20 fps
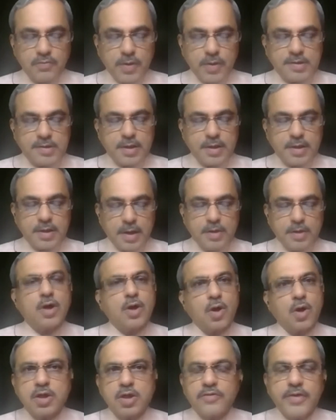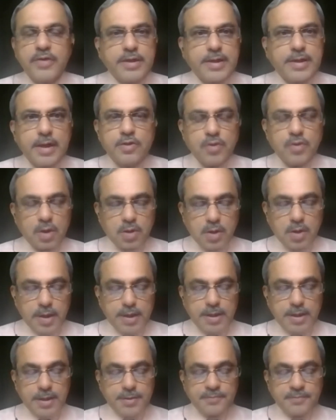etc. Your doctor will tell you
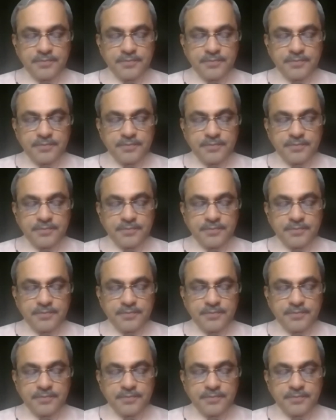accordingly.